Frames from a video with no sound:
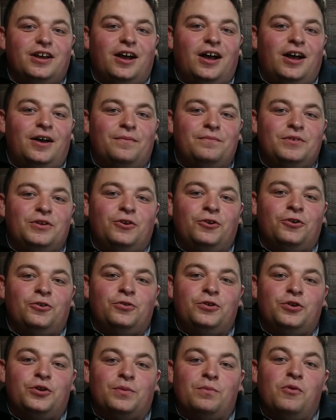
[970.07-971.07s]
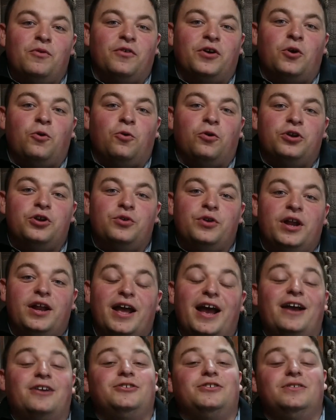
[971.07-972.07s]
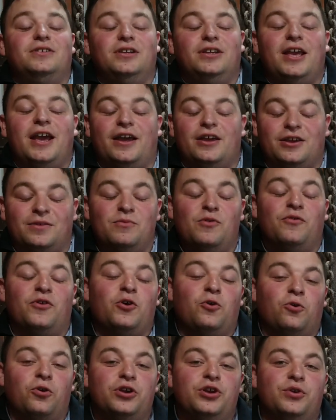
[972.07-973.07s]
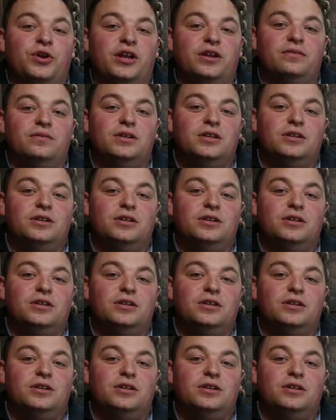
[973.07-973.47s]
You can move a core unit. You can move a core unit,